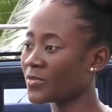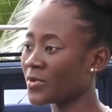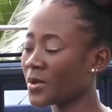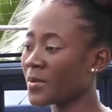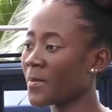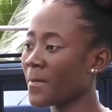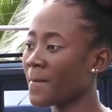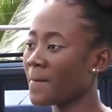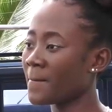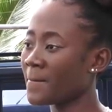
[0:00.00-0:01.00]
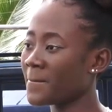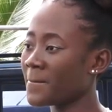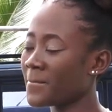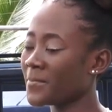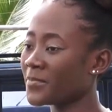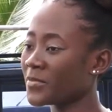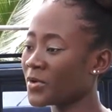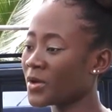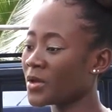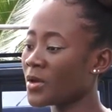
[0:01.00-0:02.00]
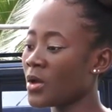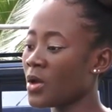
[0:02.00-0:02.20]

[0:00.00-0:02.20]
Great. 1,000%. Great.